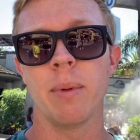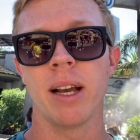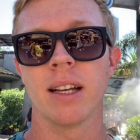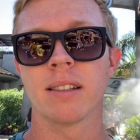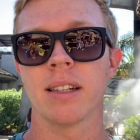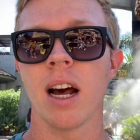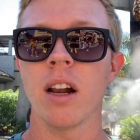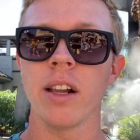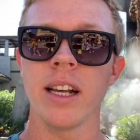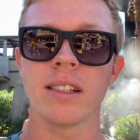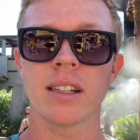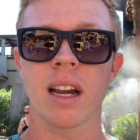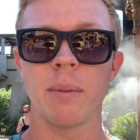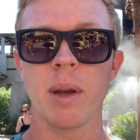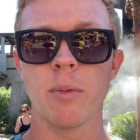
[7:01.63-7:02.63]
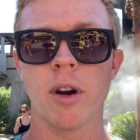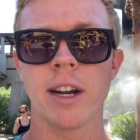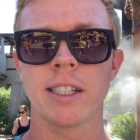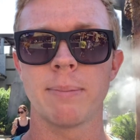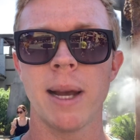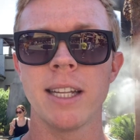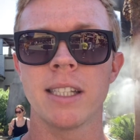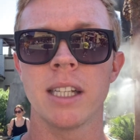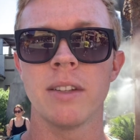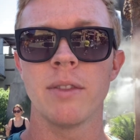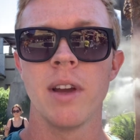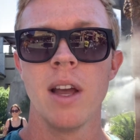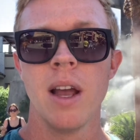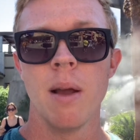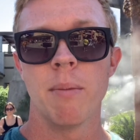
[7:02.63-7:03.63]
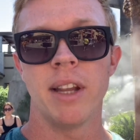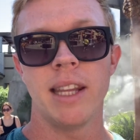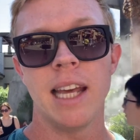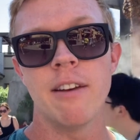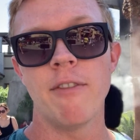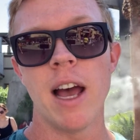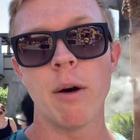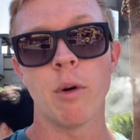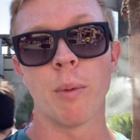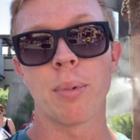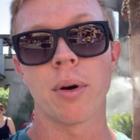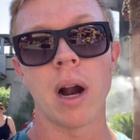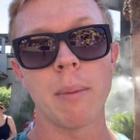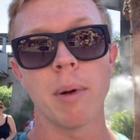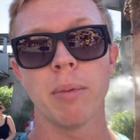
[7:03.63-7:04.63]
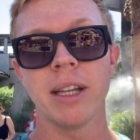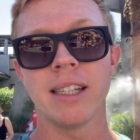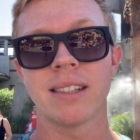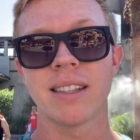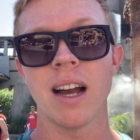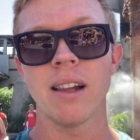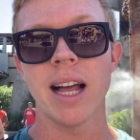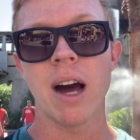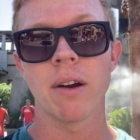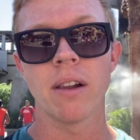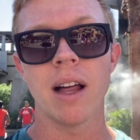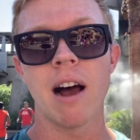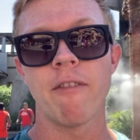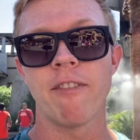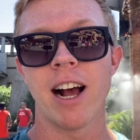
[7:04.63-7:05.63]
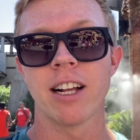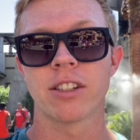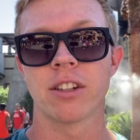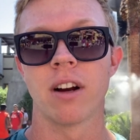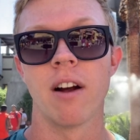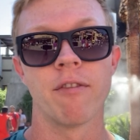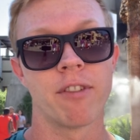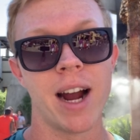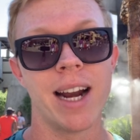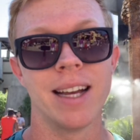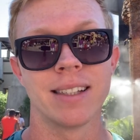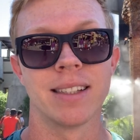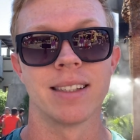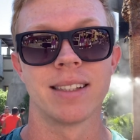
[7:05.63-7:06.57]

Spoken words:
because not only is it going to be more expensive, but the event will probably sell out a lot faster on Fridays and